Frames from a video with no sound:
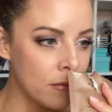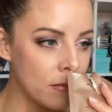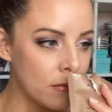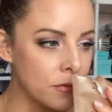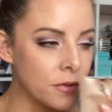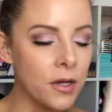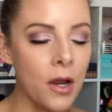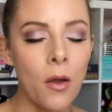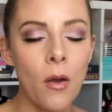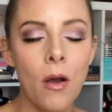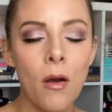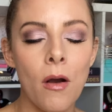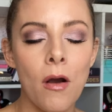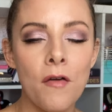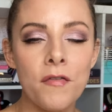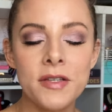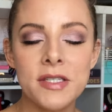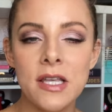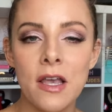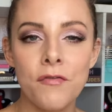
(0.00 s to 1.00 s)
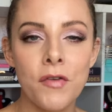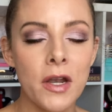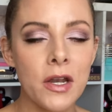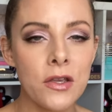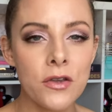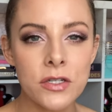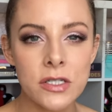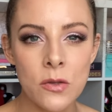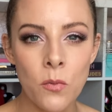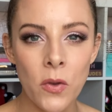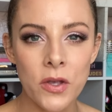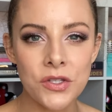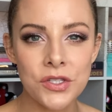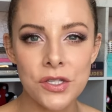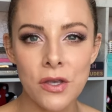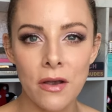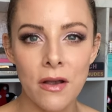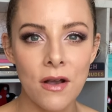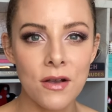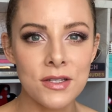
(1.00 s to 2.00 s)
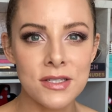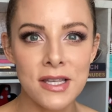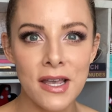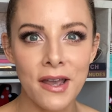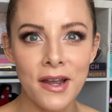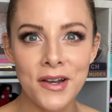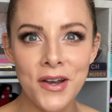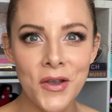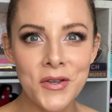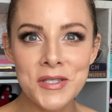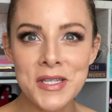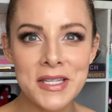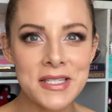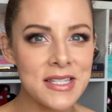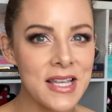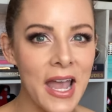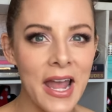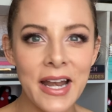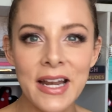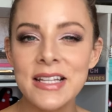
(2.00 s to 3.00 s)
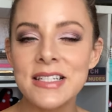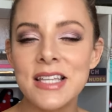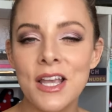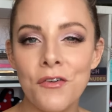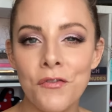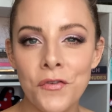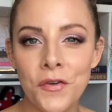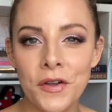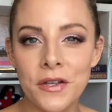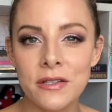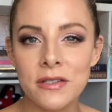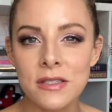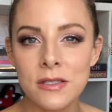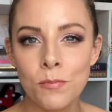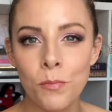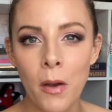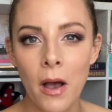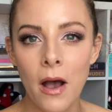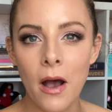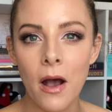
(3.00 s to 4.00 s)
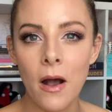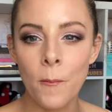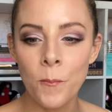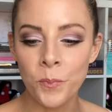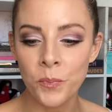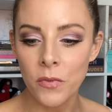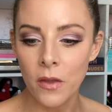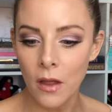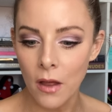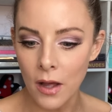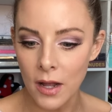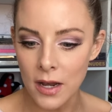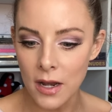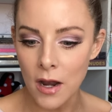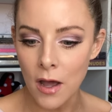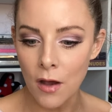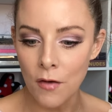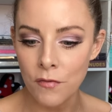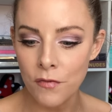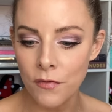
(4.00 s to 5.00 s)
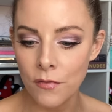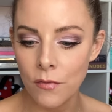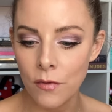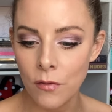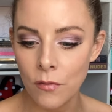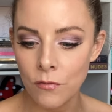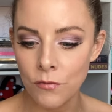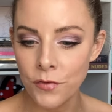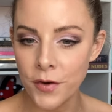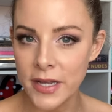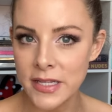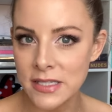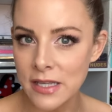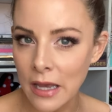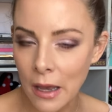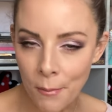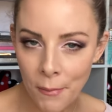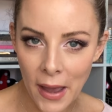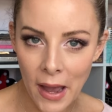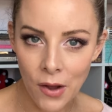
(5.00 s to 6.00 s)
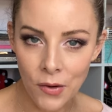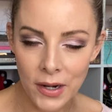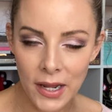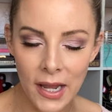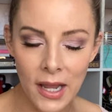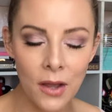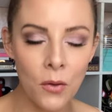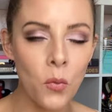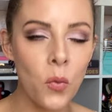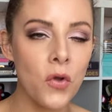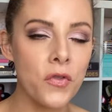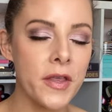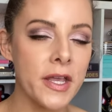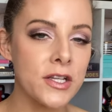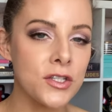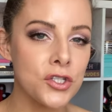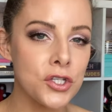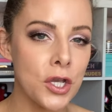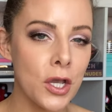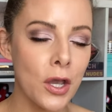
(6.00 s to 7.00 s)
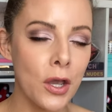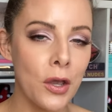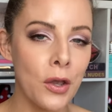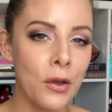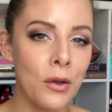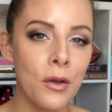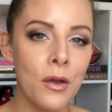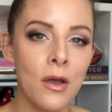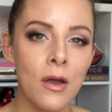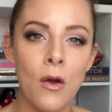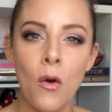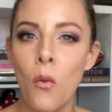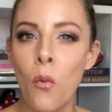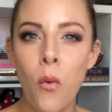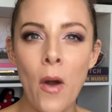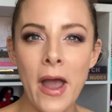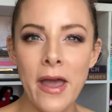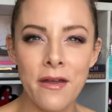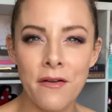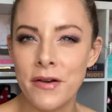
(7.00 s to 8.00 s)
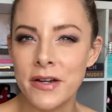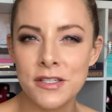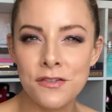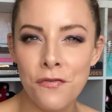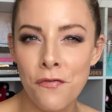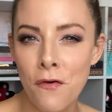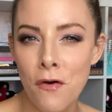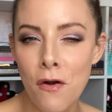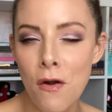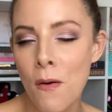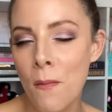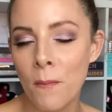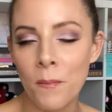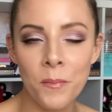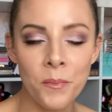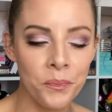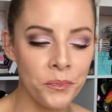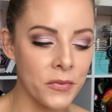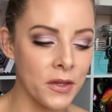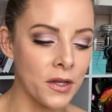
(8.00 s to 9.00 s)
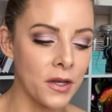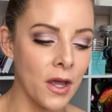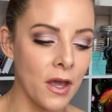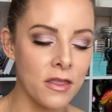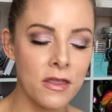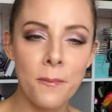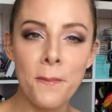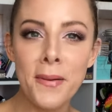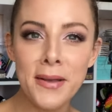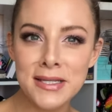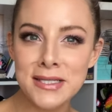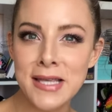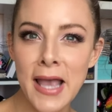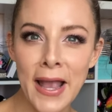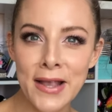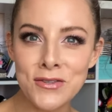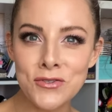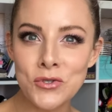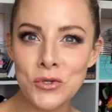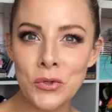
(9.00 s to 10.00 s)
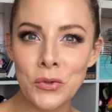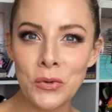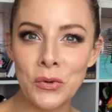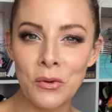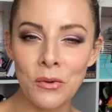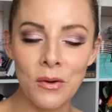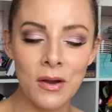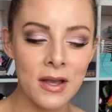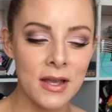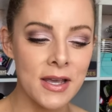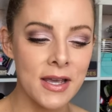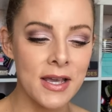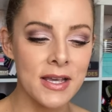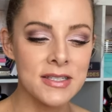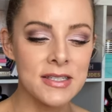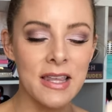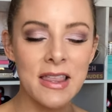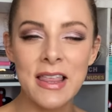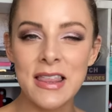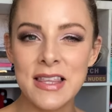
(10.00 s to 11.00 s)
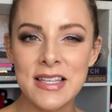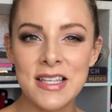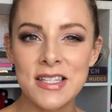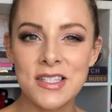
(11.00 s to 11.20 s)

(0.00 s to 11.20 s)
you know, obviously I've only used them once, so I can't say I noticed any difference. But I love reading about it, what they do, where it's from, you know, the potential. So I think this